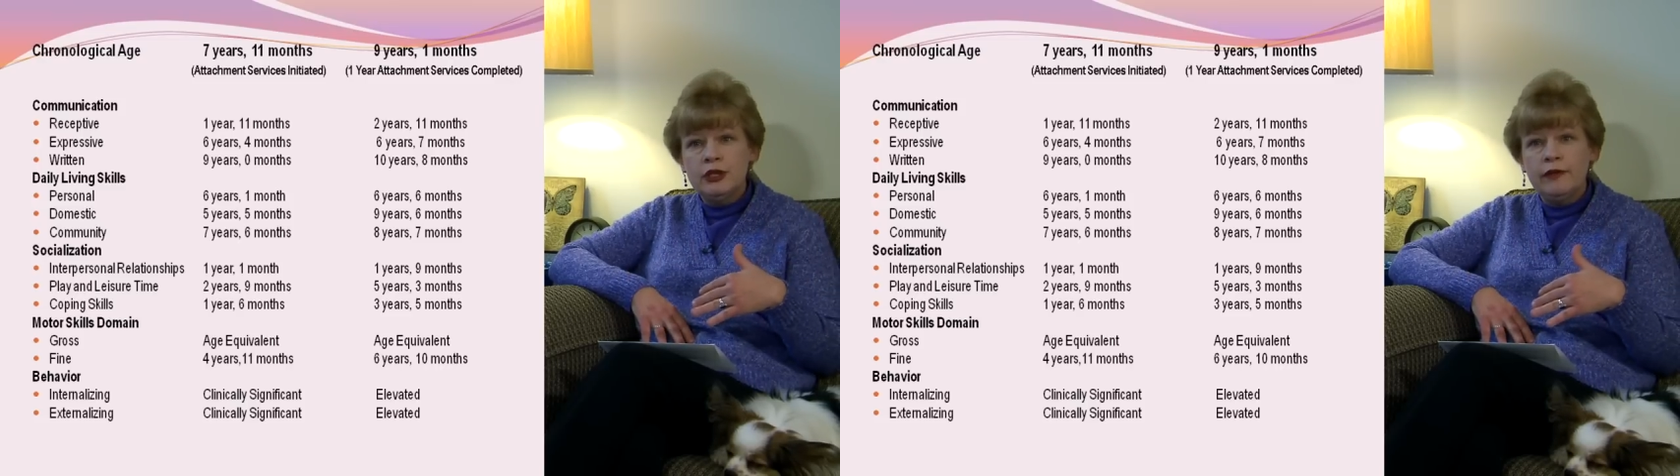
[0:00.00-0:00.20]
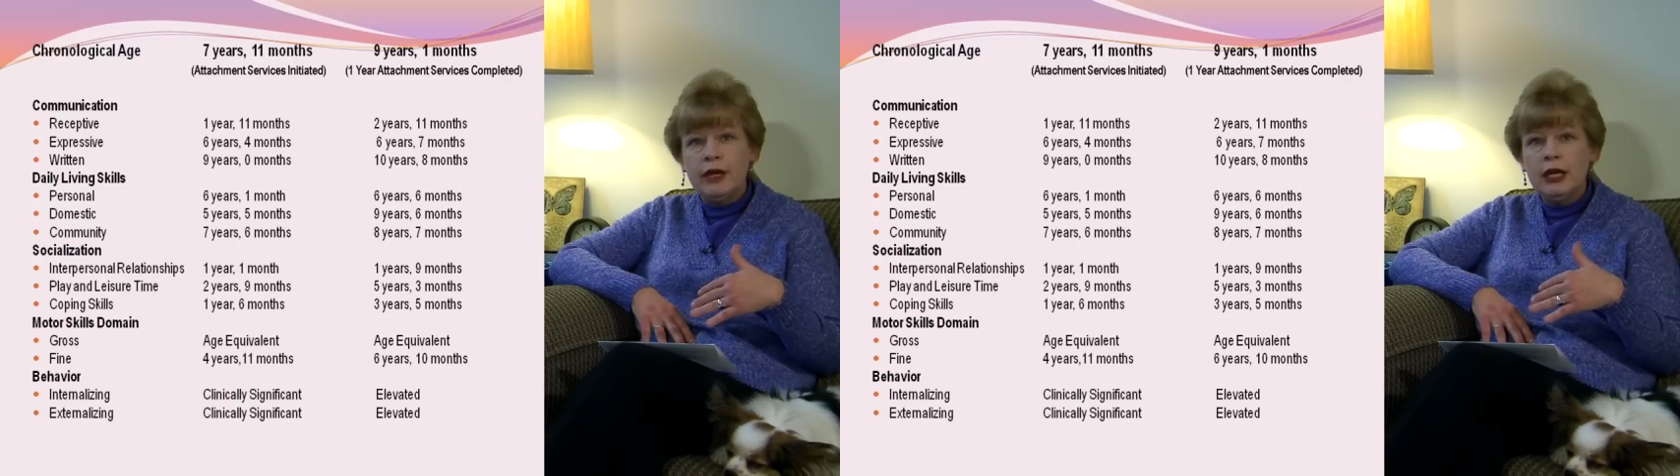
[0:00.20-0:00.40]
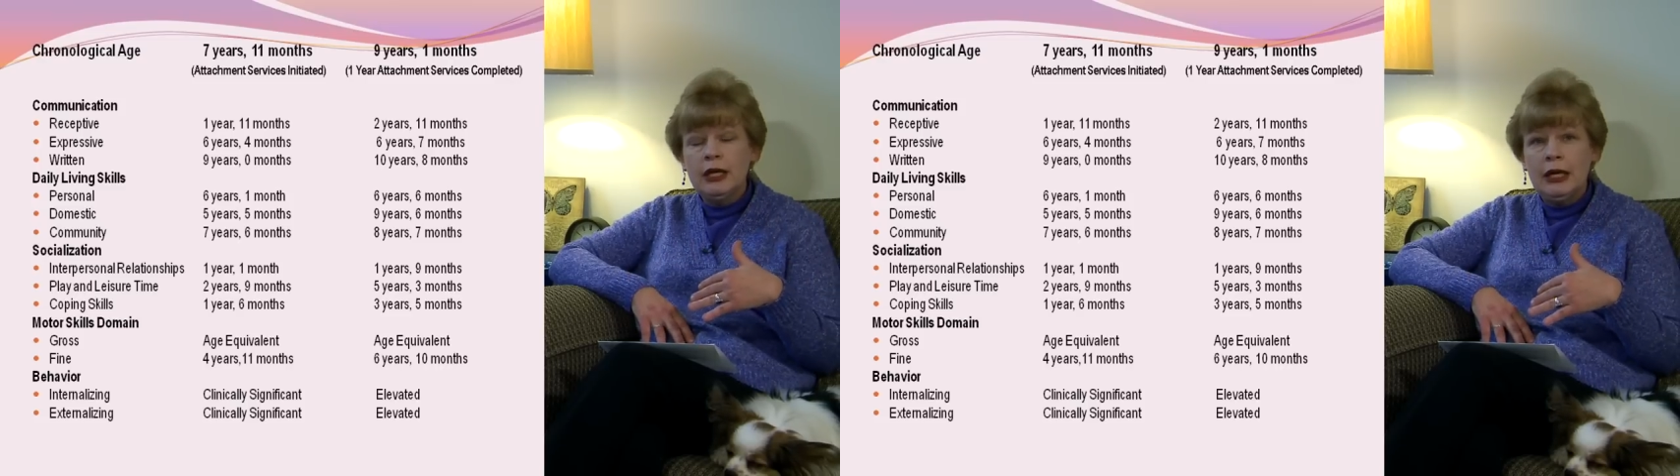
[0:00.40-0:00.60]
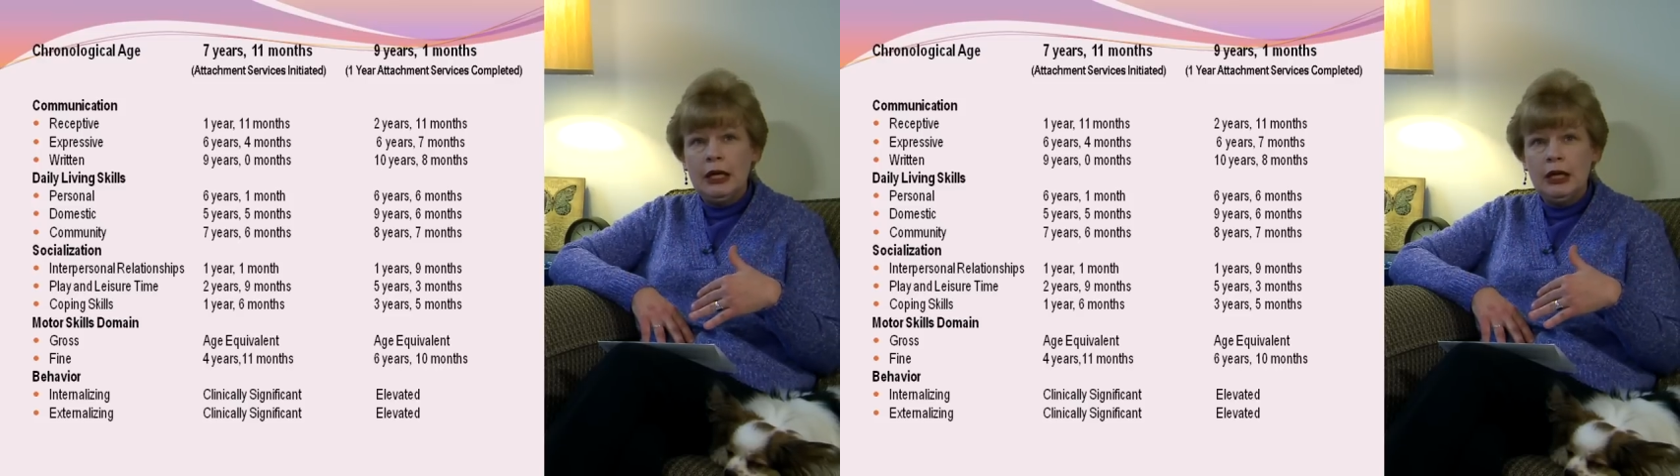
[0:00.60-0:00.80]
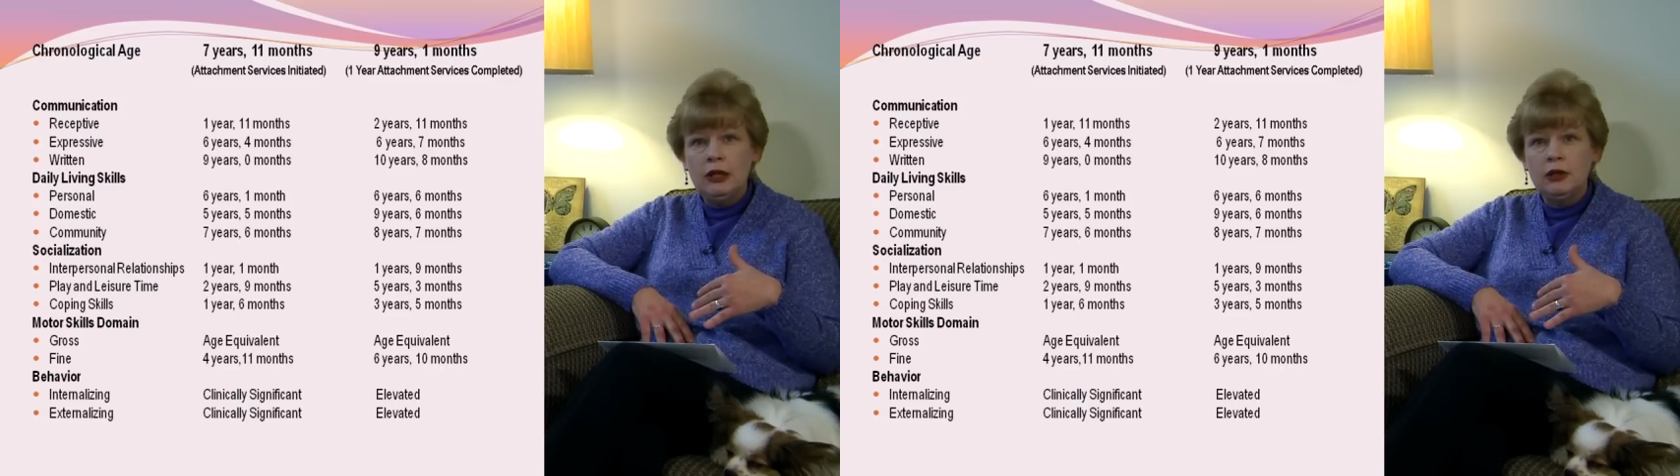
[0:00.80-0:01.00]
down that
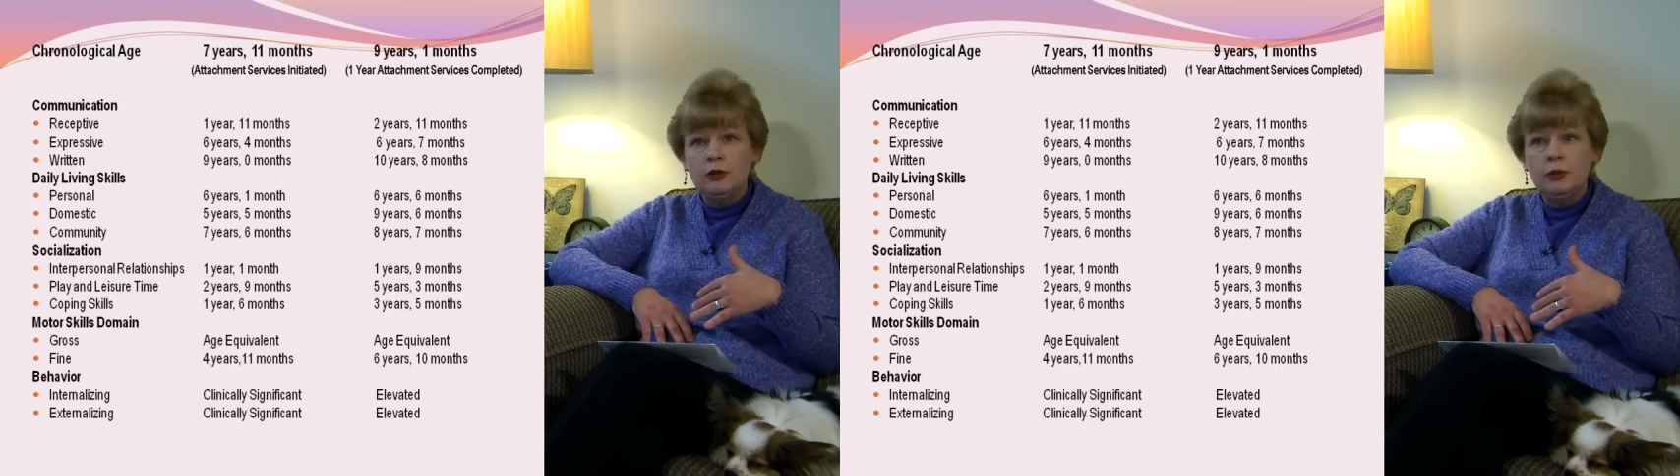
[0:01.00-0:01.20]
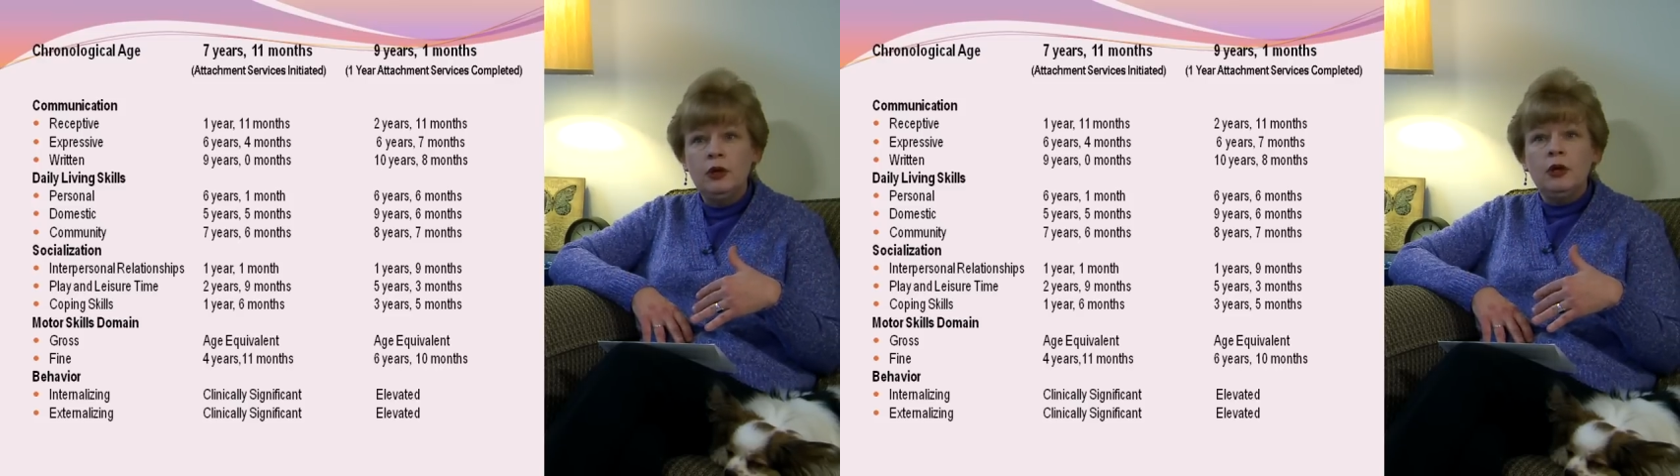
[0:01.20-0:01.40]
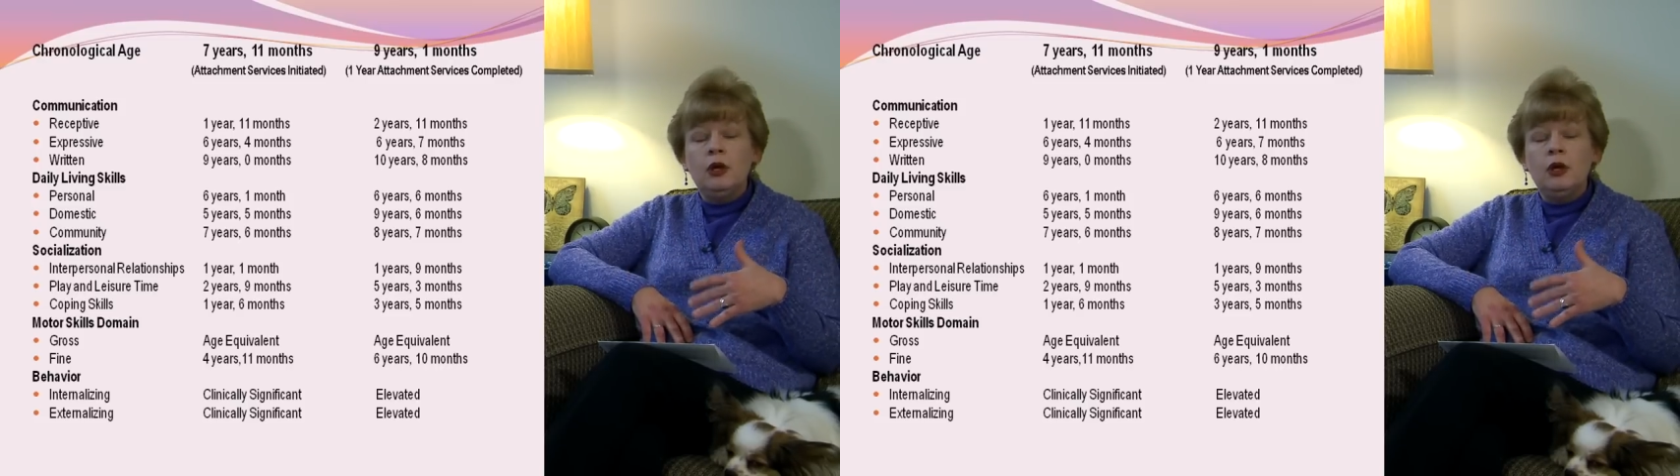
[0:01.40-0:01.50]
column,